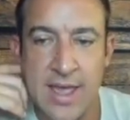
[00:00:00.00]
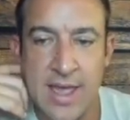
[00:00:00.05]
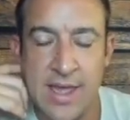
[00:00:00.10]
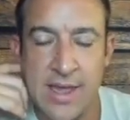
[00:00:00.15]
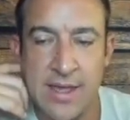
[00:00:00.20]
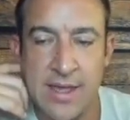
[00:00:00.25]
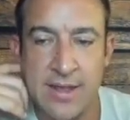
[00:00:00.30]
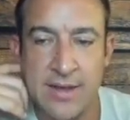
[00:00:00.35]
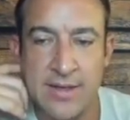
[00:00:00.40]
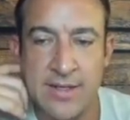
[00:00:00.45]

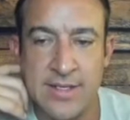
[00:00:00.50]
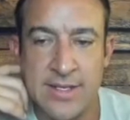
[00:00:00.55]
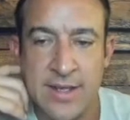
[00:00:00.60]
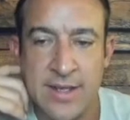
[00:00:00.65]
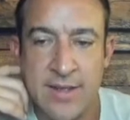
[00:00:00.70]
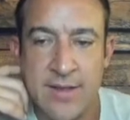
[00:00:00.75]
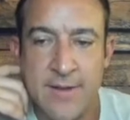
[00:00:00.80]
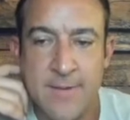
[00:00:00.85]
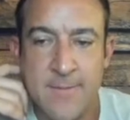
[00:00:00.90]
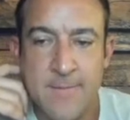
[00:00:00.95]
And,
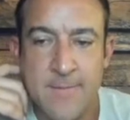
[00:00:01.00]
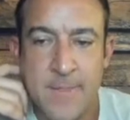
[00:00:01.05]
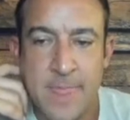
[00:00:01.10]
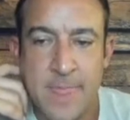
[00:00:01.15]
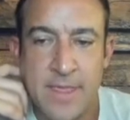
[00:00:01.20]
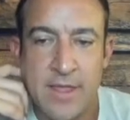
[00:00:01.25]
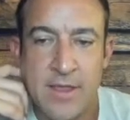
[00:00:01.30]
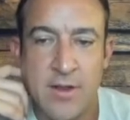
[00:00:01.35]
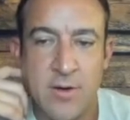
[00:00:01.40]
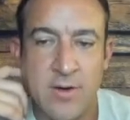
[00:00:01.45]

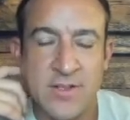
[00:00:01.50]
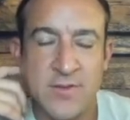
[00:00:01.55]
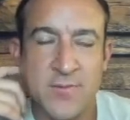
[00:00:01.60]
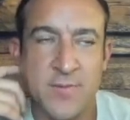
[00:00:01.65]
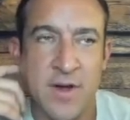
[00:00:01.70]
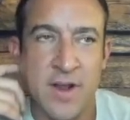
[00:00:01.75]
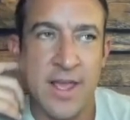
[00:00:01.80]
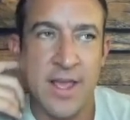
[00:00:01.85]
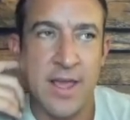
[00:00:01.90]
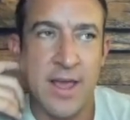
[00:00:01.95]
it's
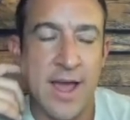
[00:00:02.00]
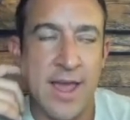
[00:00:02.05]
funny.